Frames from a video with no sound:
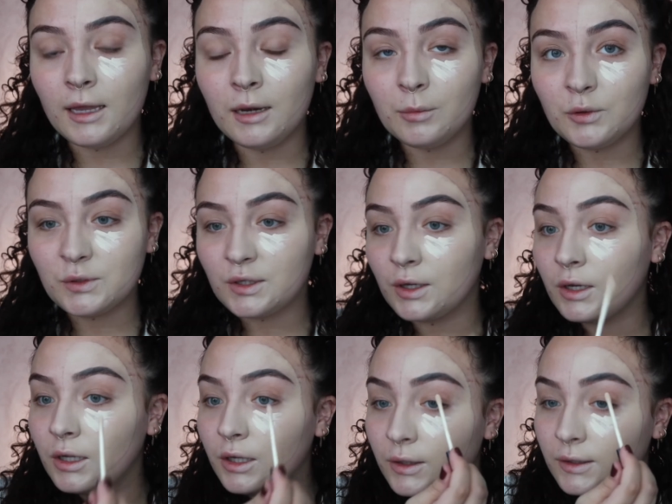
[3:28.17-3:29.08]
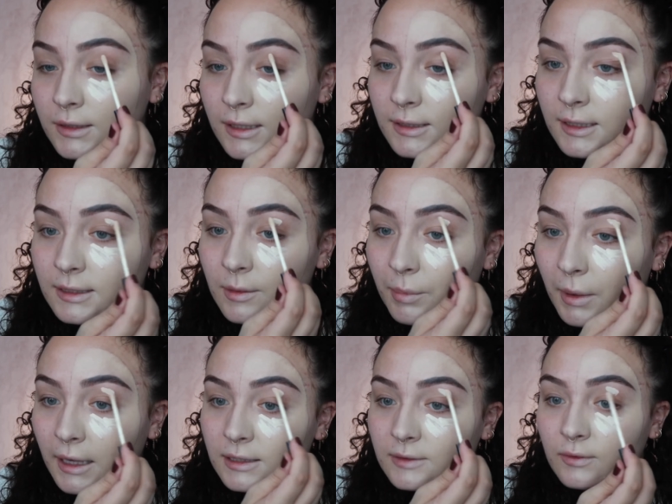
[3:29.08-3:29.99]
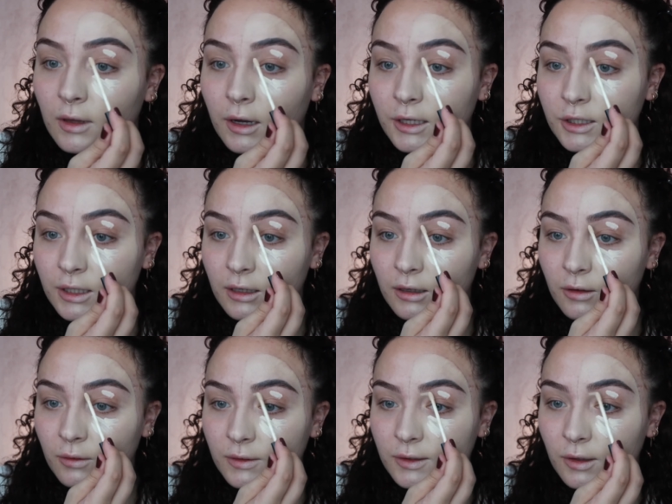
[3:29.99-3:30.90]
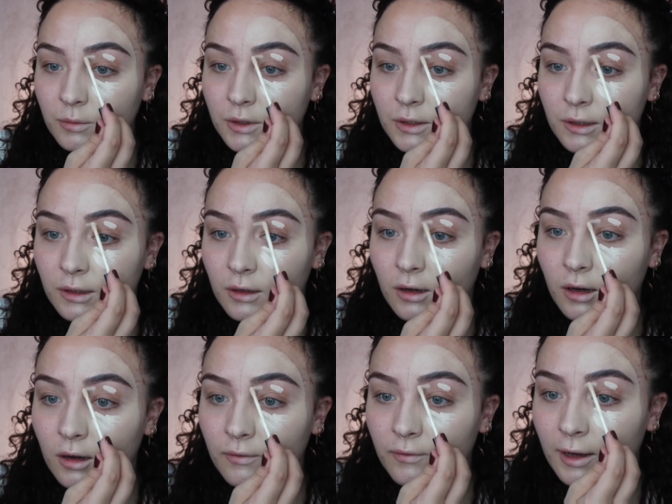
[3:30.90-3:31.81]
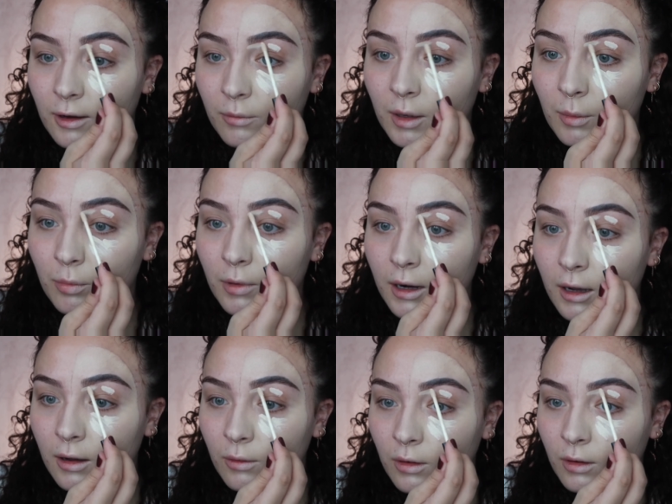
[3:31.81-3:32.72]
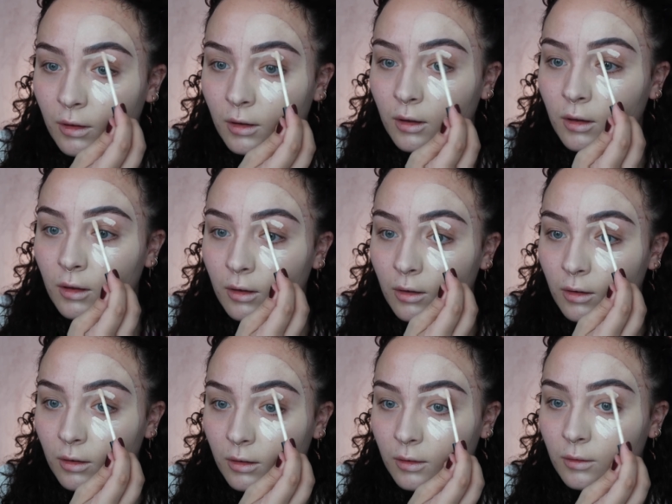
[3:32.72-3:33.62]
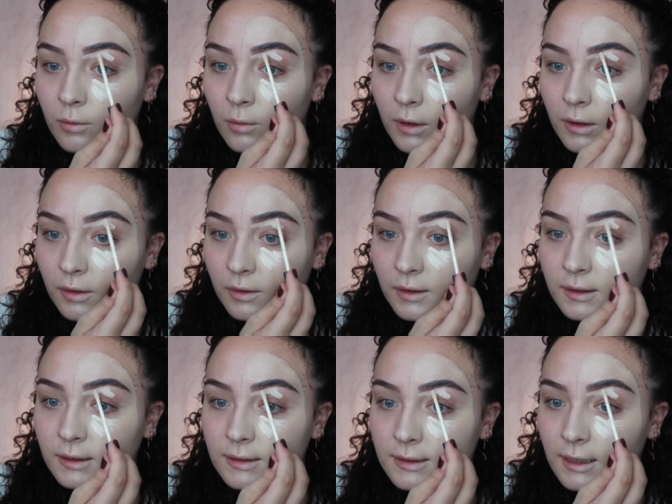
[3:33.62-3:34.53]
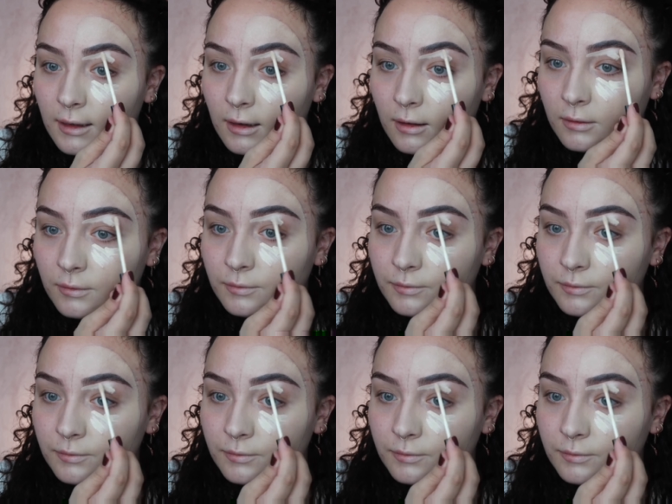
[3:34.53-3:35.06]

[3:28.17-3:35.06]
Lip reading: And I'm also going to use this as a base for the eyeshadow, so I'm just going to carve out my brow with this concealer.